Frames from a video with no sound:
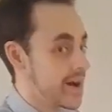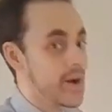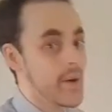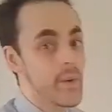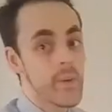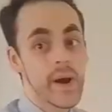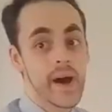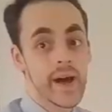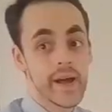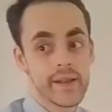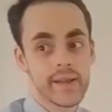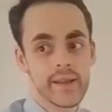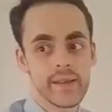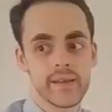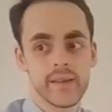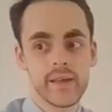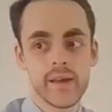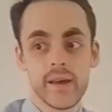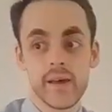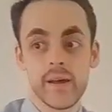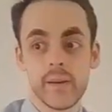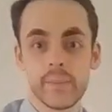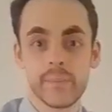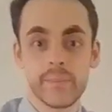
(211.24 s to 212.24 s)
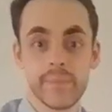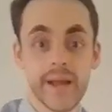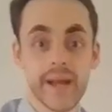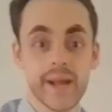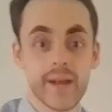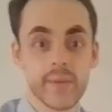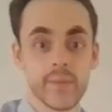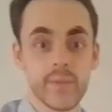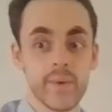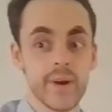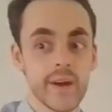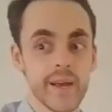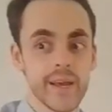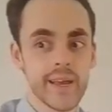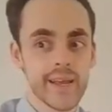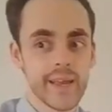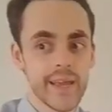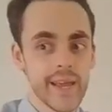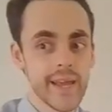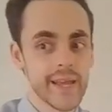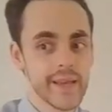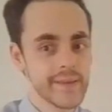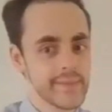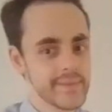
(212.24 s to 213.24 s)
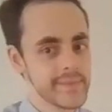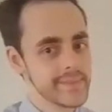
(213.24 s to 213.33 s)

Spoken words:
Oh, and in black and white again.